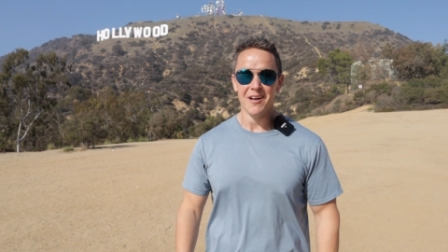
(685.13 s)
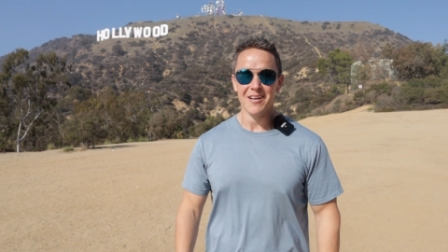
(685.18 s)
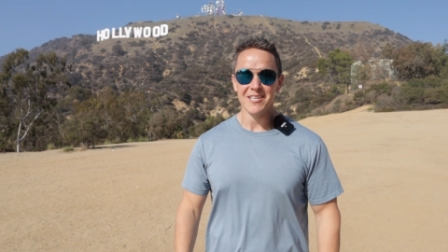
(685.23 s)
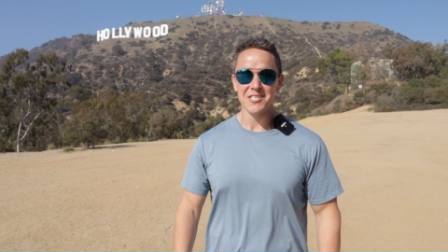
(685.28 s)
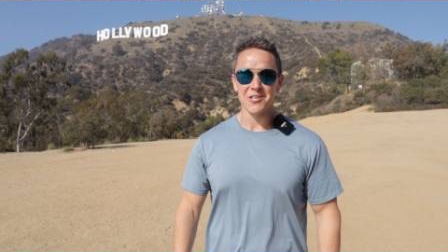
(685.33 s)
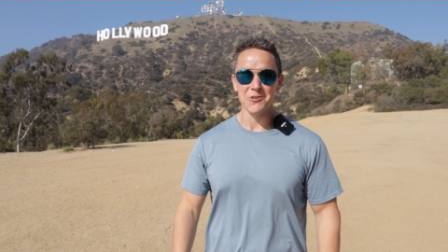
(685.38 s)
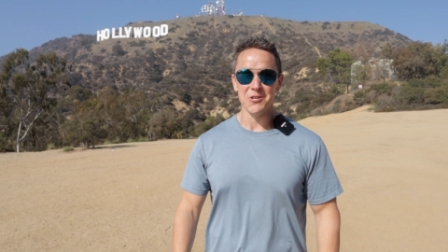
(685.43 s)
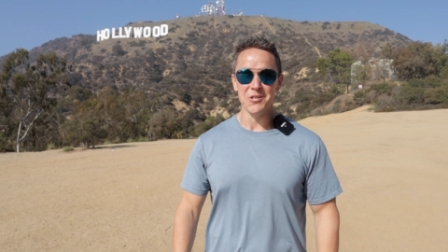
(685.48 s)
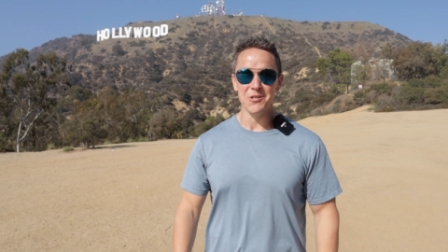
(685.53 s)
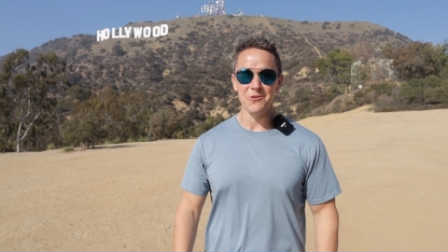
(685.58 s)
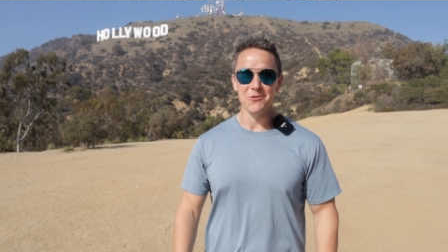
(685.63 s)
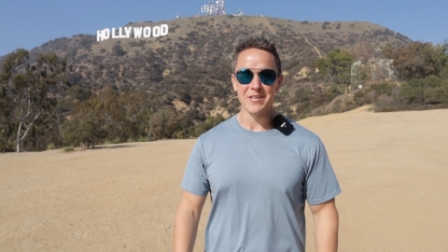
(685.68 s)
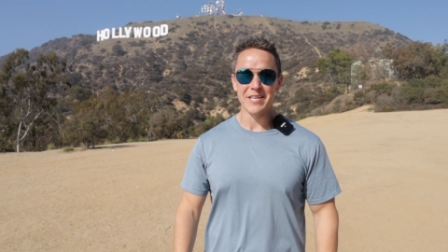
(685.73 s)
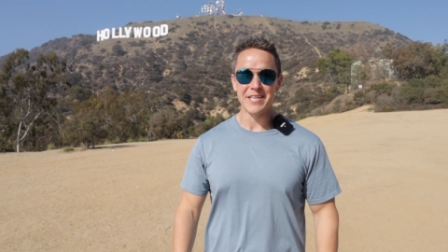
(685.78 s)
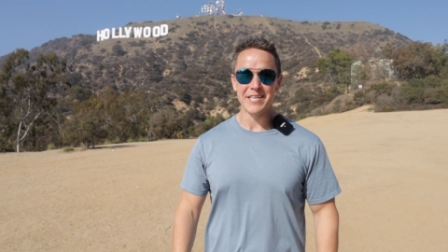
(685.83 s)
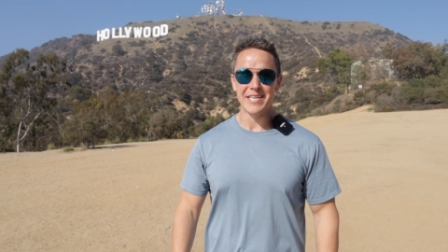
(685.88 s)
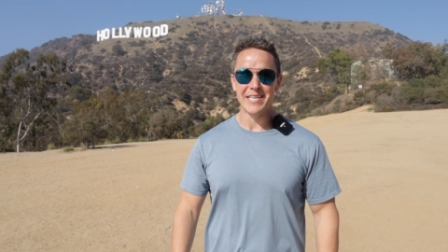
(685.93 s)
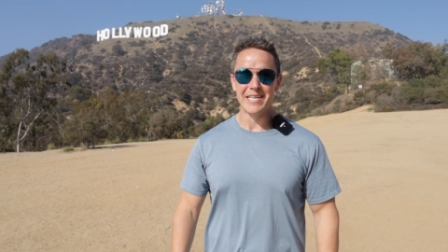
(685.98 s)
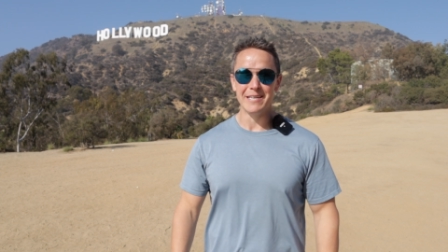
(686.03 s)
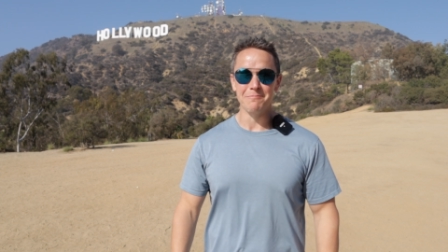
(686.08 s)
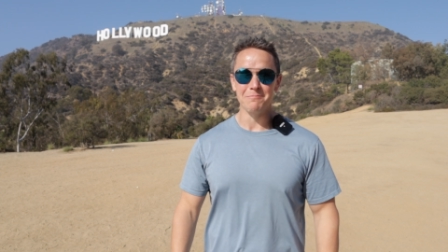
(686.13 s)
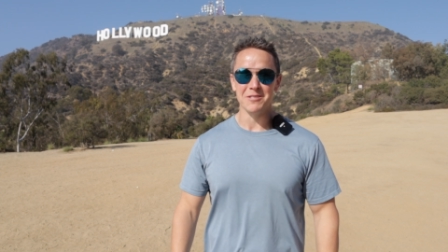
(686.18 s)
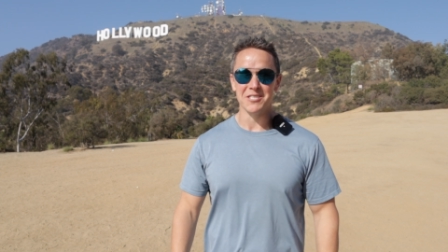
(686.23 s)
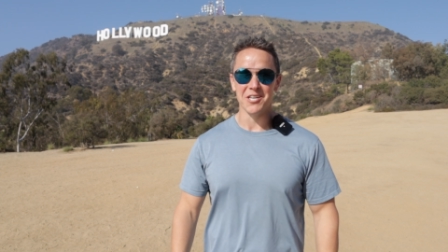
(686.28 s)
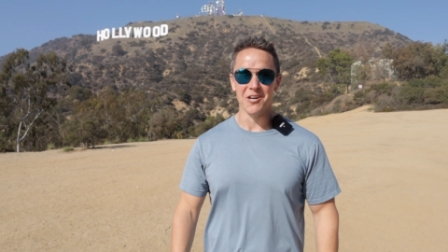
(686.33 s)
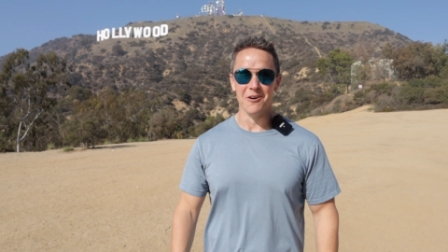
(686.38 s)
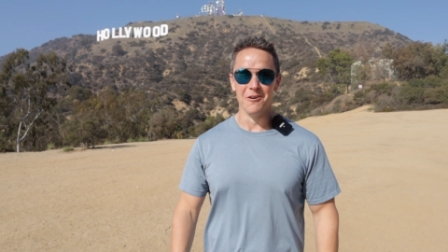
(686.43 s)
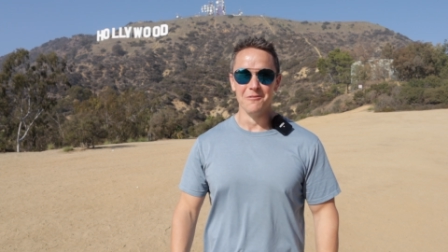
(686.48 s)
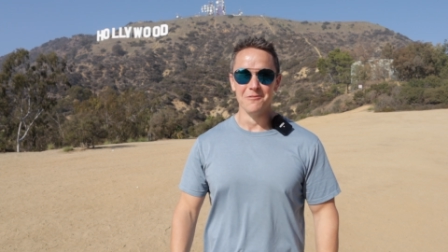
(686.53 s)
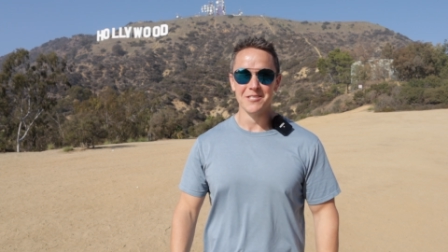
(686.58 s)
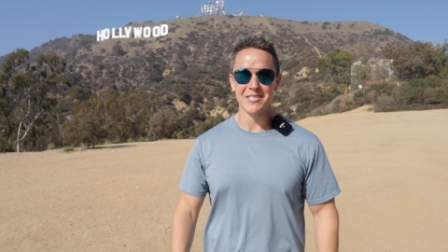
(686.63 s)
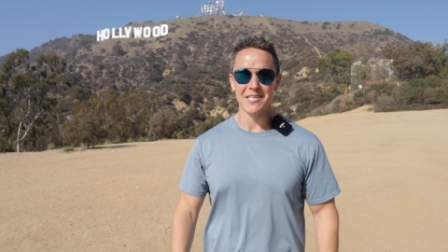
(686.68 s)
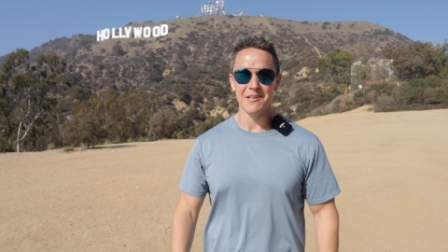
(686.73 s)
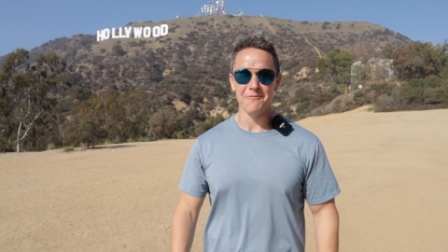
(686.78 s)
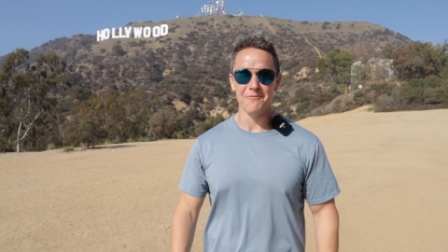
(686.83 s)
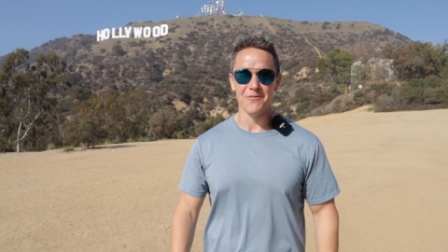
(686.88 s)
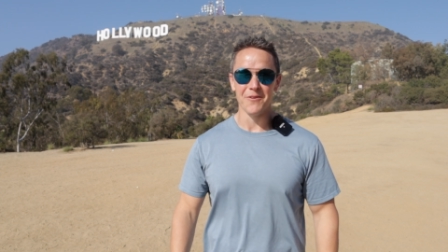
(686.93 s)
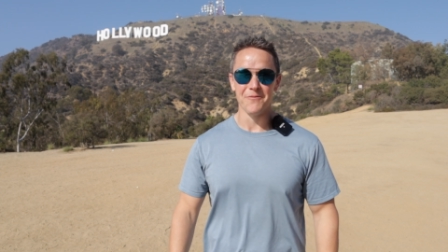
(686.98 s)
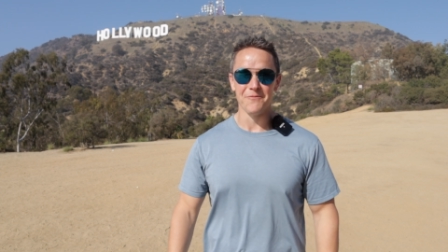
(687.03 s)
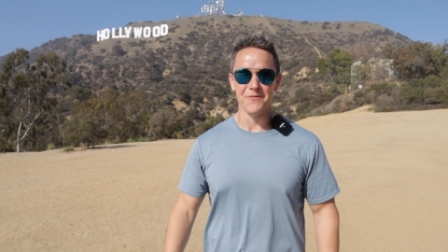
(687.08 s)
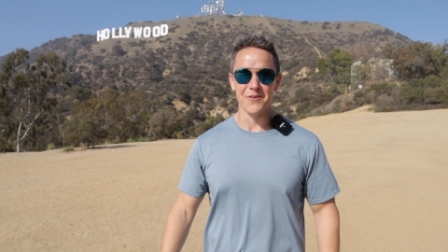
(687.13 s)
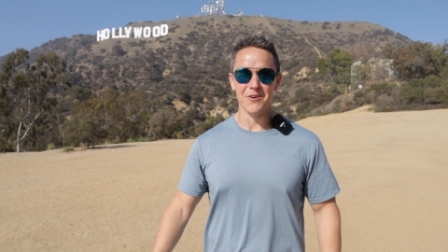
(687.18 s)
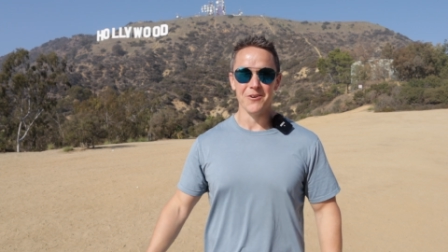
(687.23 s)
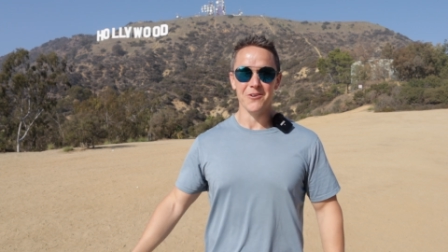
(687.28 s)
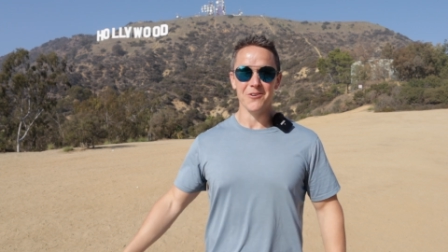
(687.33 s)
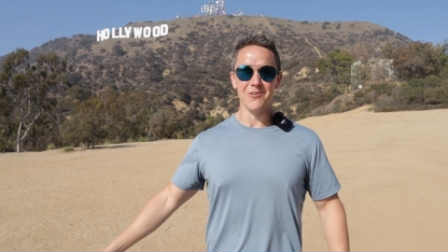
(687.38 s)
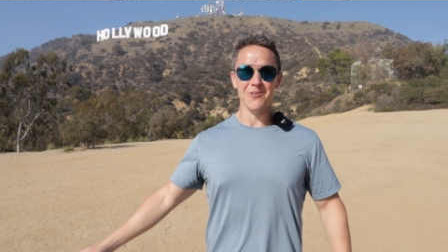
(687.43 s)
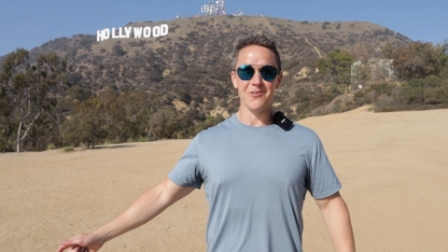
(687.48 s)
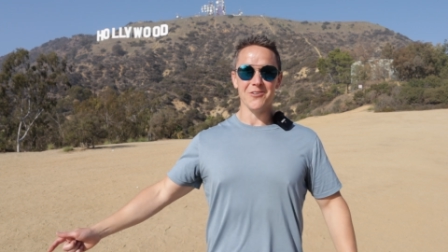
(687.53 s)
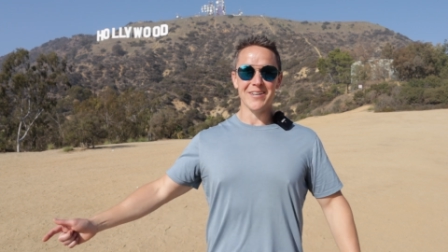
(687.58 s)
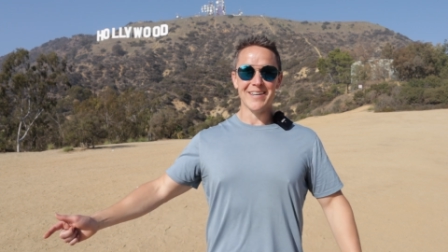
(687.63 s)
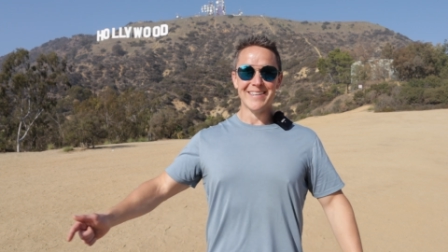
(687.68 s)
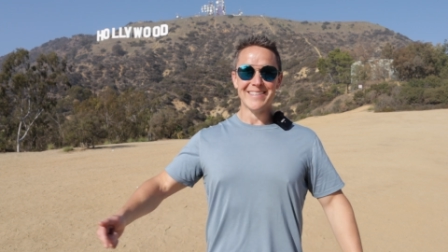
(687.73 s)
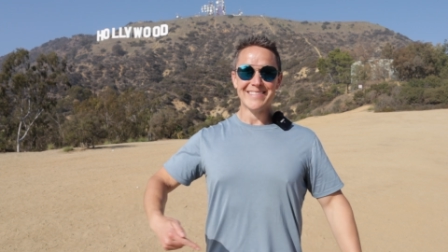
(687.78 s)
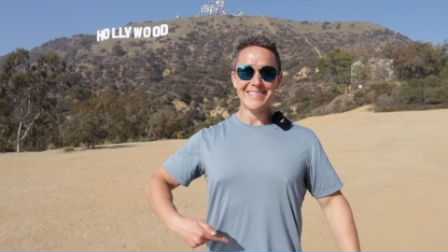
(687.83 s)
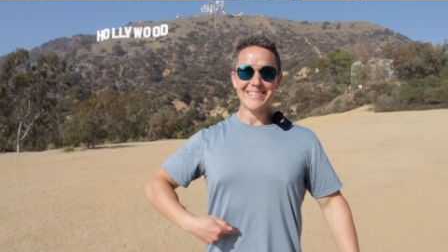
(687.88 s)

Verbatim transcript: so you can keep jonesing for food.